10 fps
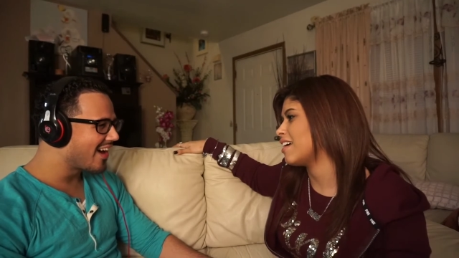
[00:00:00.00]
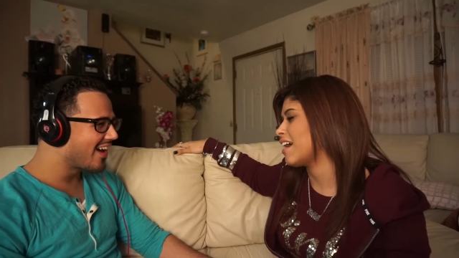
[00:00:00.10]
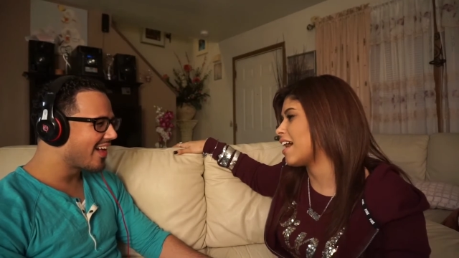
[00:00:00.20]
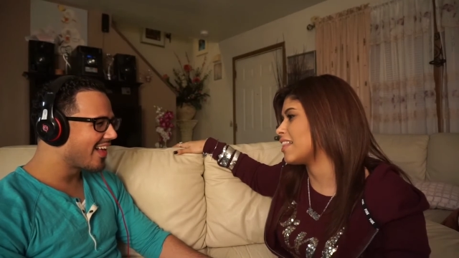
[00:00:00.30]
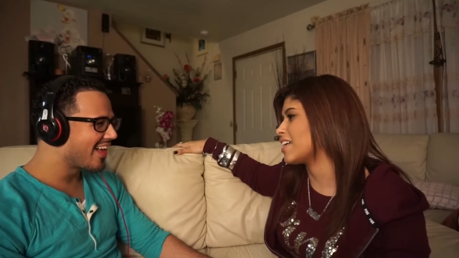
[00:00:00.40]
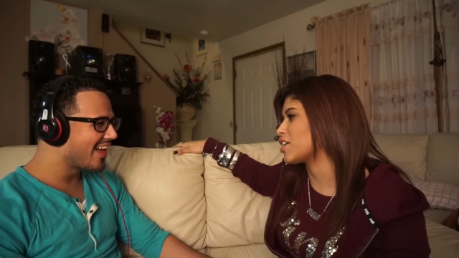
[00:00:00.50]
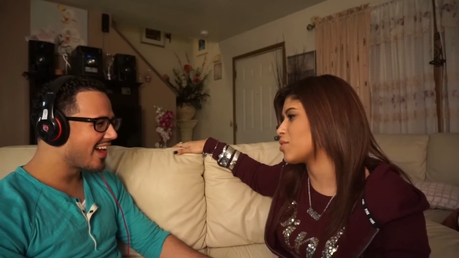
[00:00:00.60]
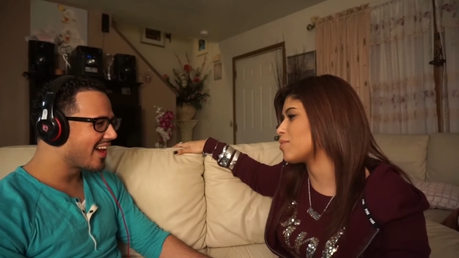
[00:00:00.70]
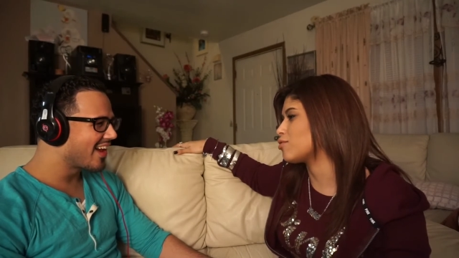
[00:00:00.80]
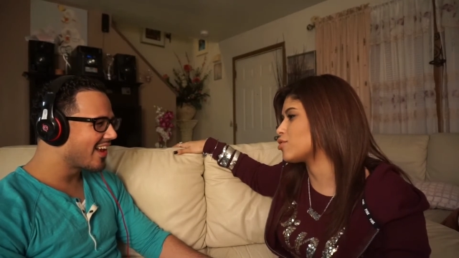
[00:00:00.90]
Speaker 1: I like
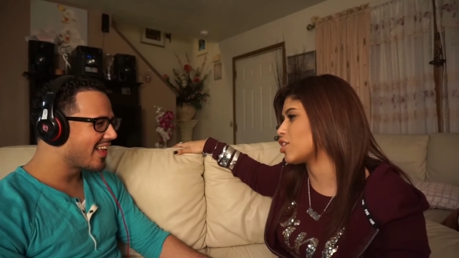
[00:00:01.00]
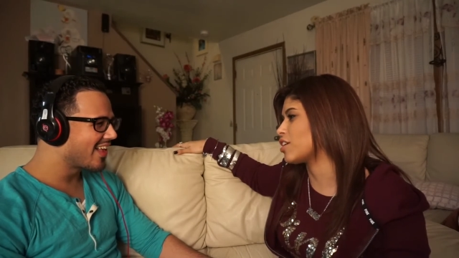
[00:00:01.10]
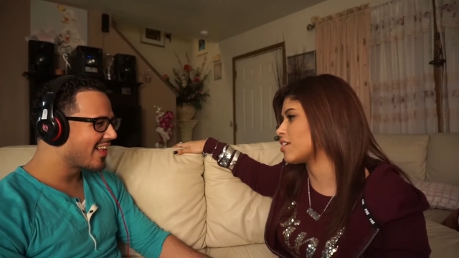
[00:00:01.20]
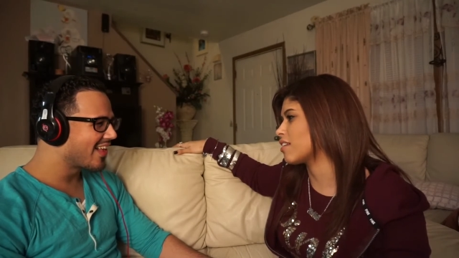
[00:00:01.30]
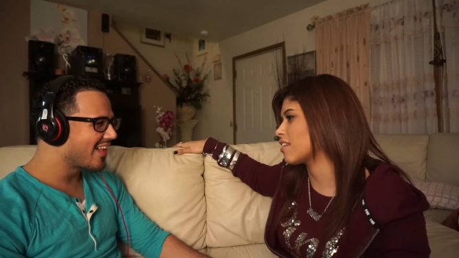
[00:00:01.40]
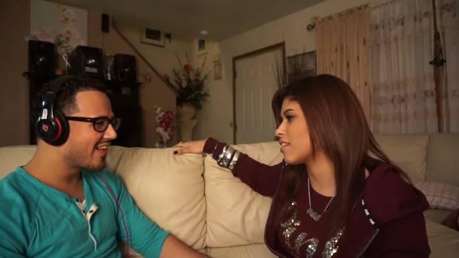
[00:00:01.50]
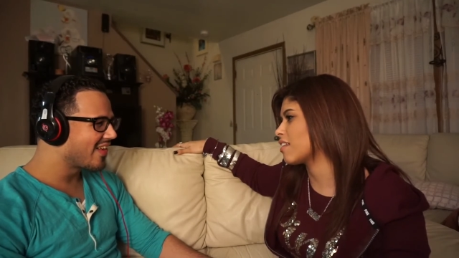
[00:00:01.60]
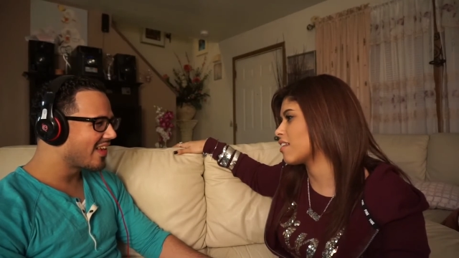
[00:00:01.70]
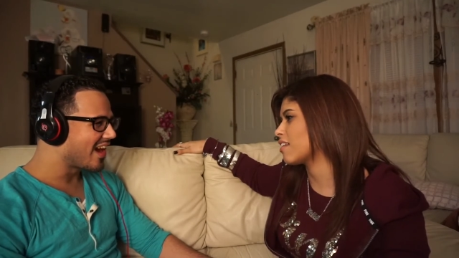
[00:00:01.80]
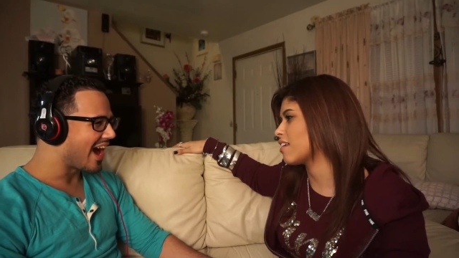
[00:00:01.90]
your blue shirt.
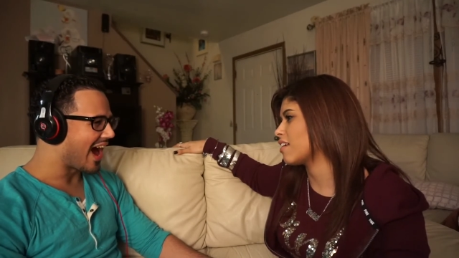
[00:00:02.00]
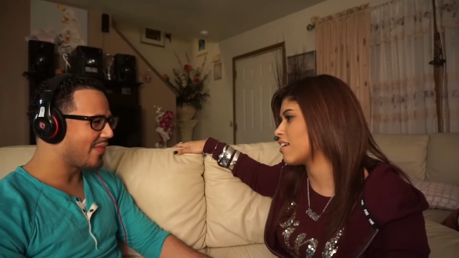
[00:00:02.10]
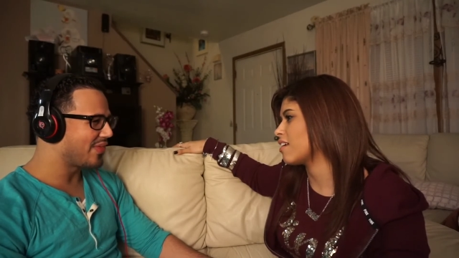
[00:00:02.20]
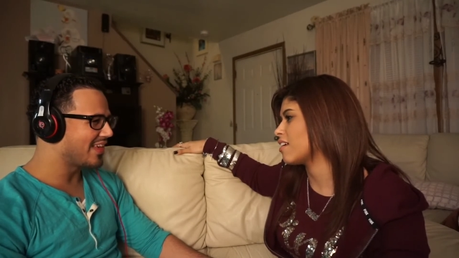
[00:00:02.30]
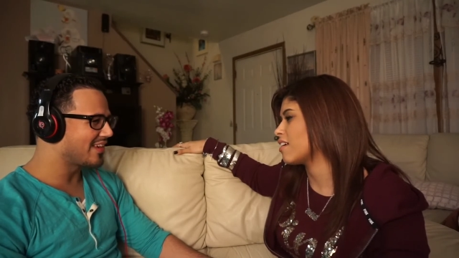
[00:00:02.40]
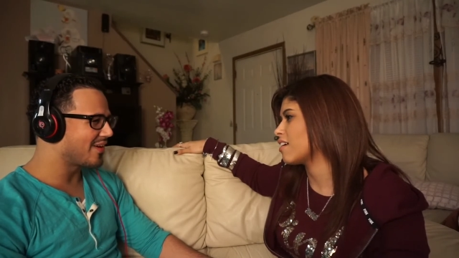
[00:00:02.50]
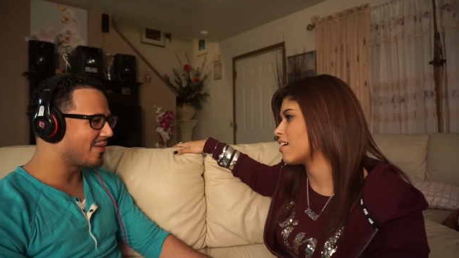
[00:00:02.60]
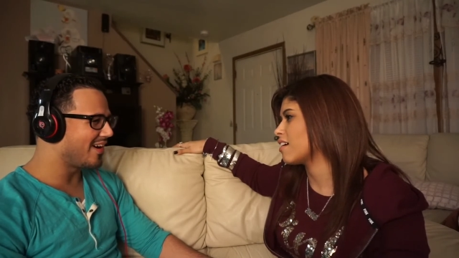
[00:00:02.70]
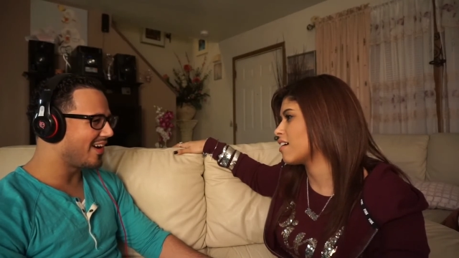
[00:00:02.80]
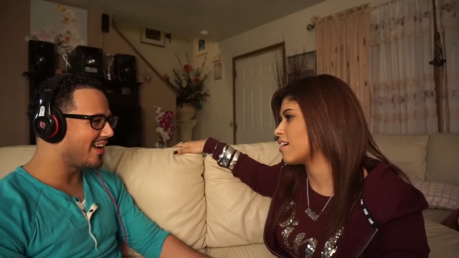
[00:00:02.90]
Speaker 2: I think you're
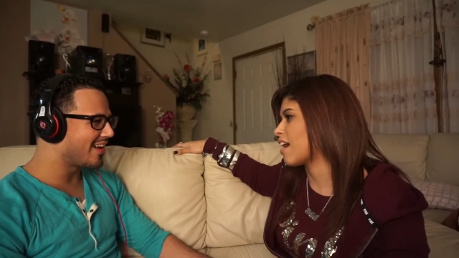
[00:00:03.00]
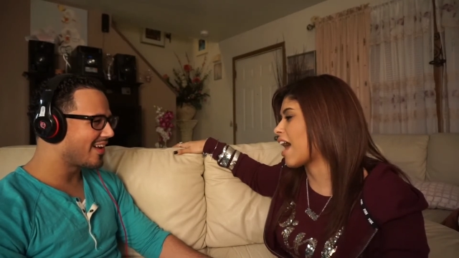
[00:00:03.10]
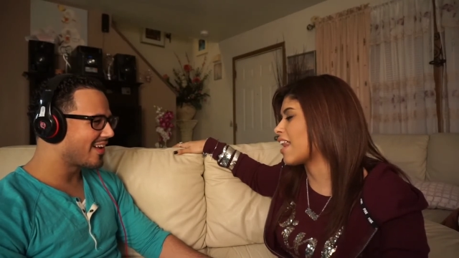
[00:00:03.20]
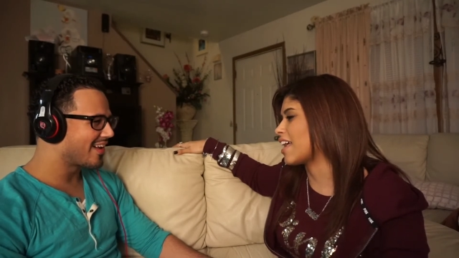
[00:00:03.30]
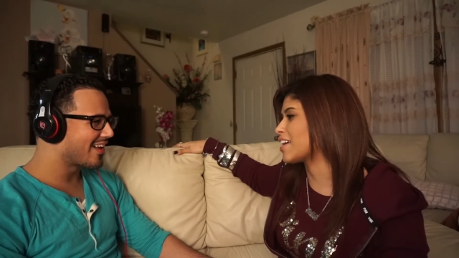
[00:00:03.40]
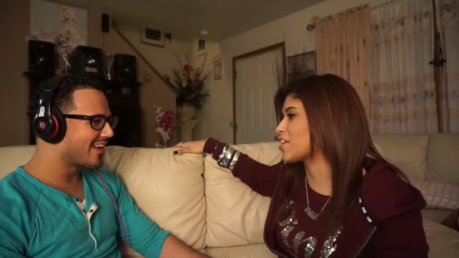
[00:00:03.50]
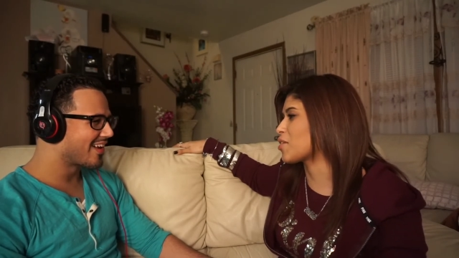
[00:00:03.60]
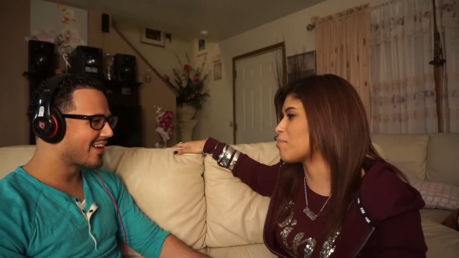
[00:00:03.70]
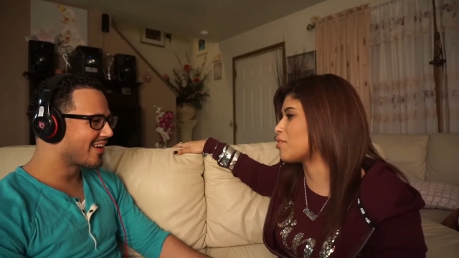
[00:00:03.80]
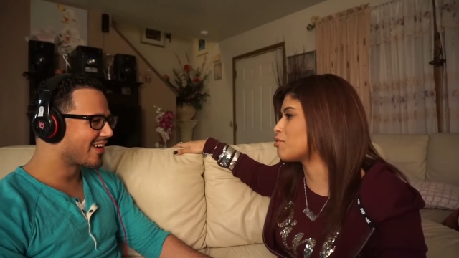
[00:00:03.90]
what?
Speaker 1: I like
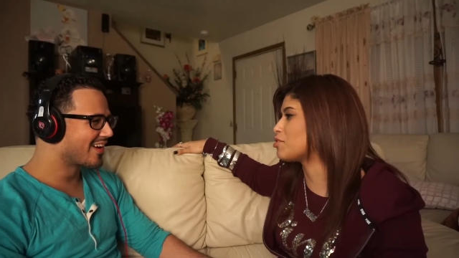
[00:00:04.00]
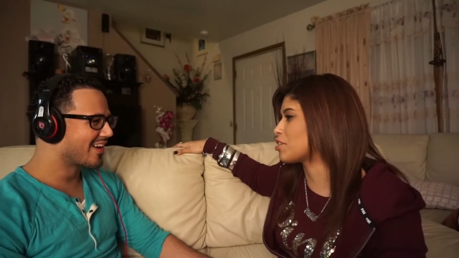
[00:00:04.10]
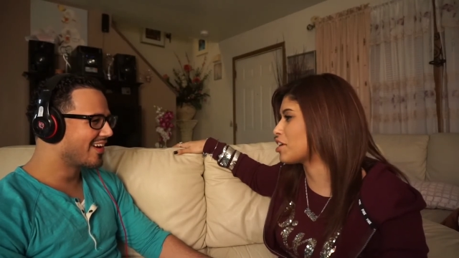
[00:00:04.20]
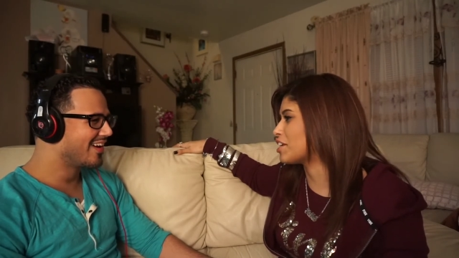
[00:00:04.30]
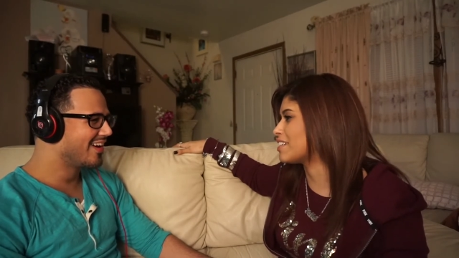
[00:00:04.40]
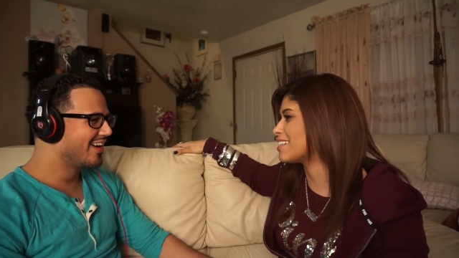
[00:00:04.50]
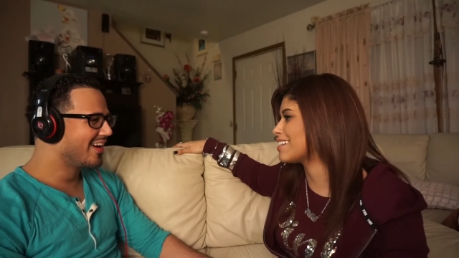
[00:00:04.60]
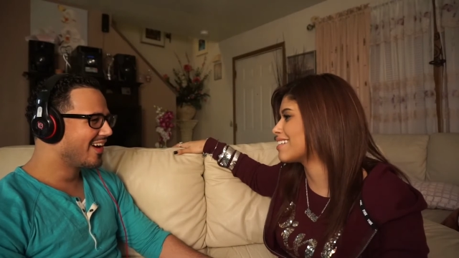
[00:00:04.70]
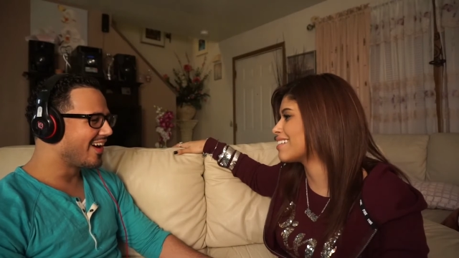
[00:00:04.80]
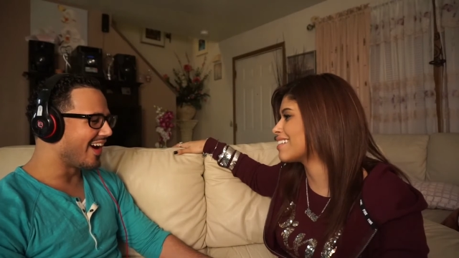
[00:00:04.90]
your blue shirt.
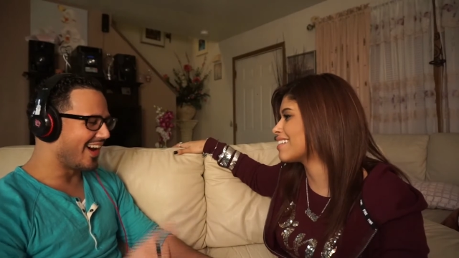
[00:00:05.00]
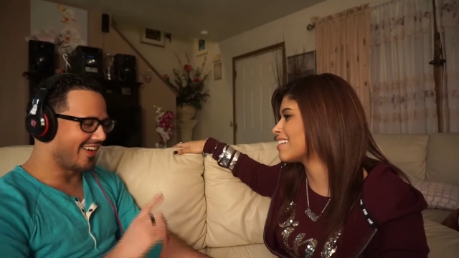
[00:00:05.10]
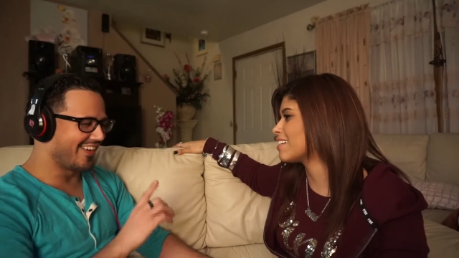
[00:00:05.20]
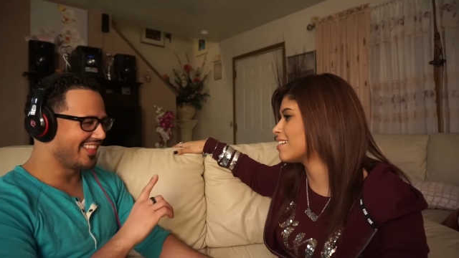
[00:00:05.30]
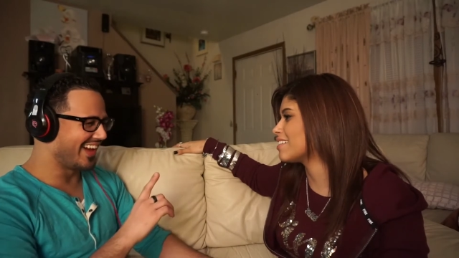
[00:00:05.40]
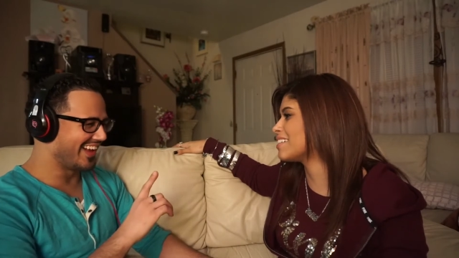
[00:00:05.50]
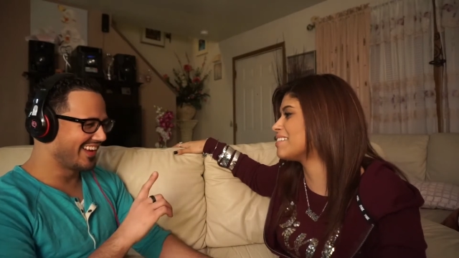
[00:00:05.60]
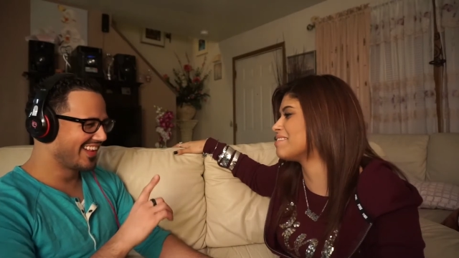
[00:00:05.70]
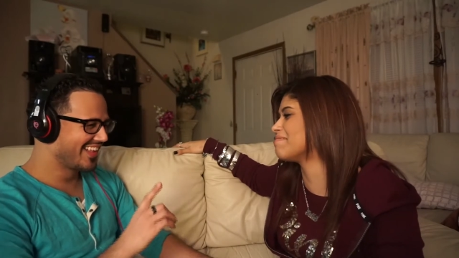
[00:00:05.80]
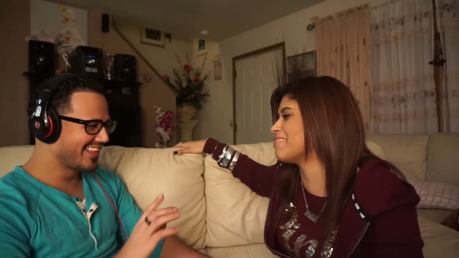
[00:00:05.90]
Speaker 2: Alright, hold on.
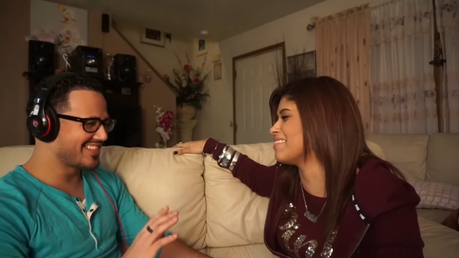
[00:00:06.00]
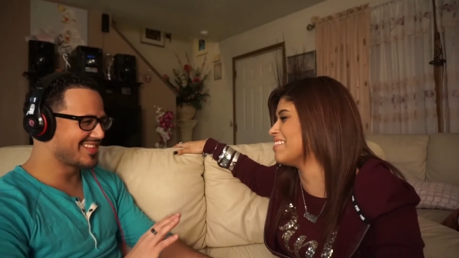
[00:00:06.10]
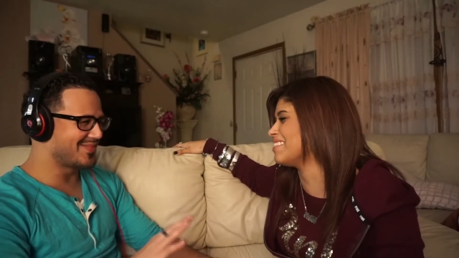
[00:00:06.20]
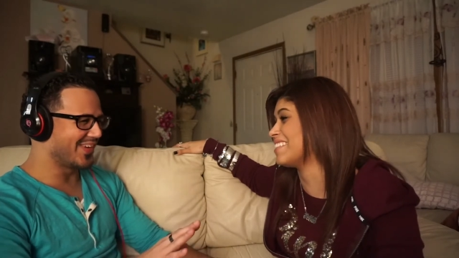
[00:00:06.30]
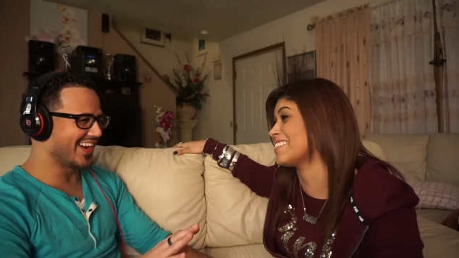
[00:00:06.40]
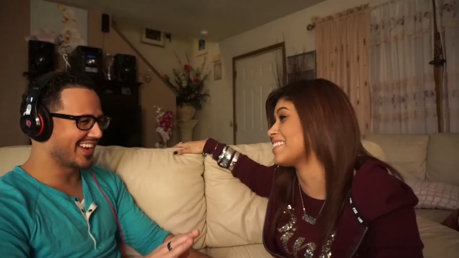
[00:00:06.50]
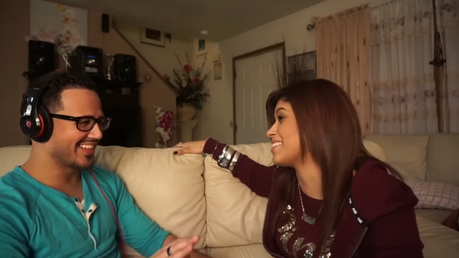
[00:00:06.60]
There's a break.